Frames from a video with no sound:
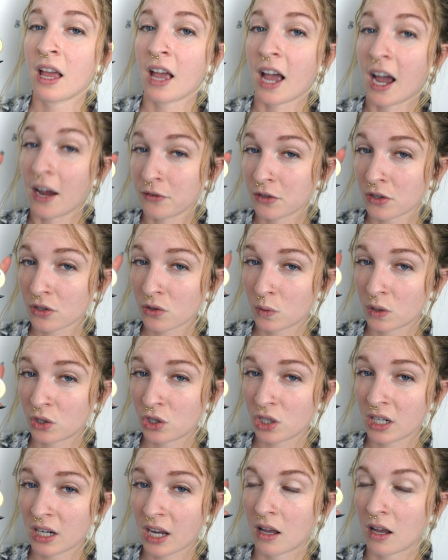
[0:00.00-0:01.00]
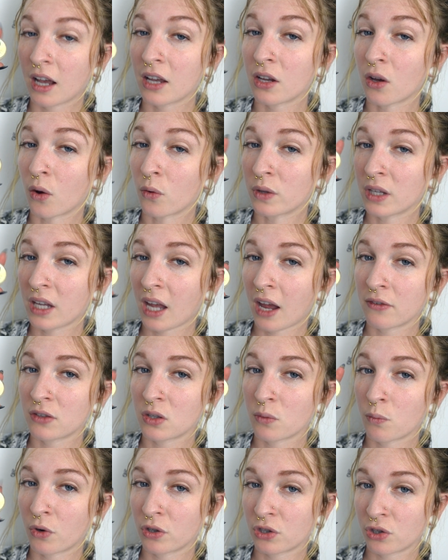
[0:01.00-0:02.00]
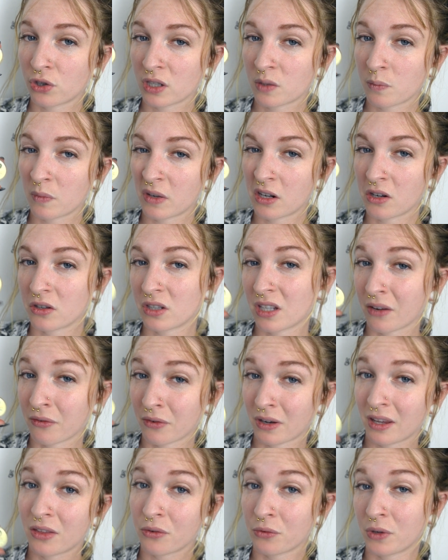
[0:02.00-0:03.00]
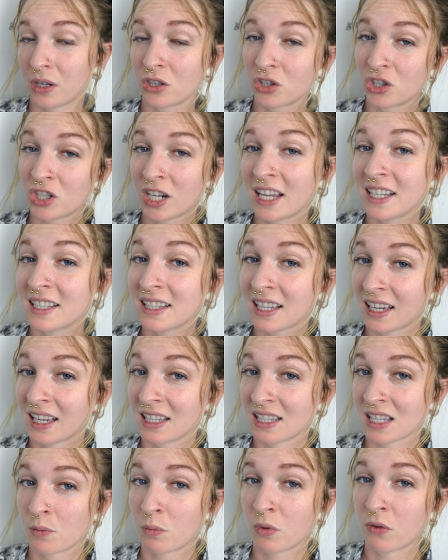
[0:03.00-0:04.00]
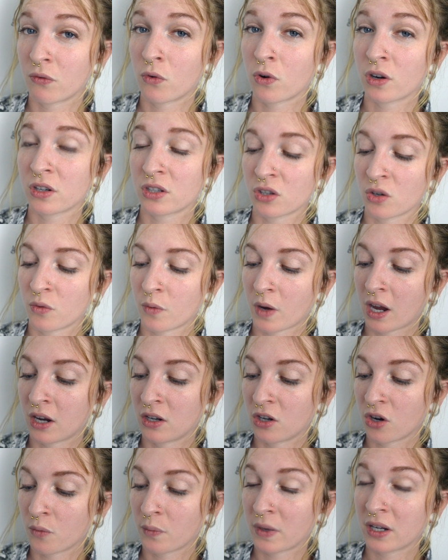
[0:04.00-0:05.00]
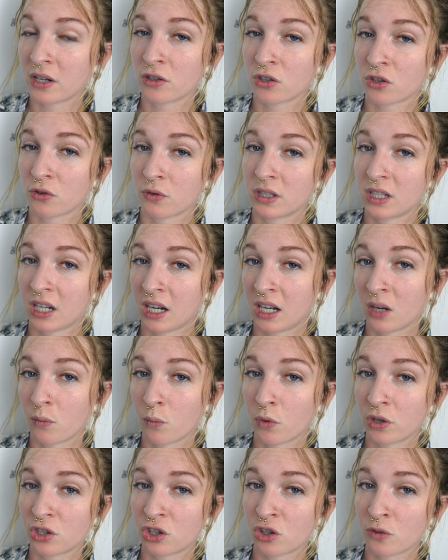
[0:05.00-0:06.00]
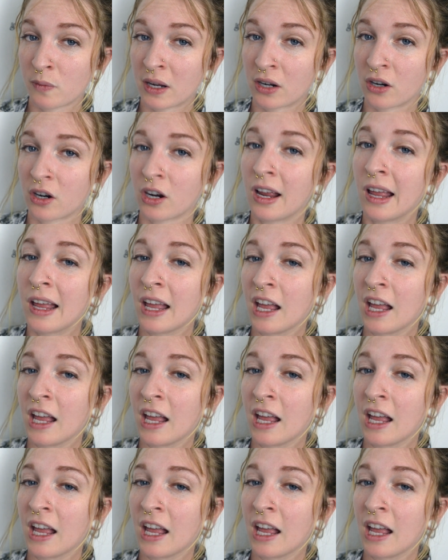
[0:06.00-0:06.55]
After switching, I only have to moisturize my ears every three-ish days, like I said before, so I know my ears are retaining moisture better,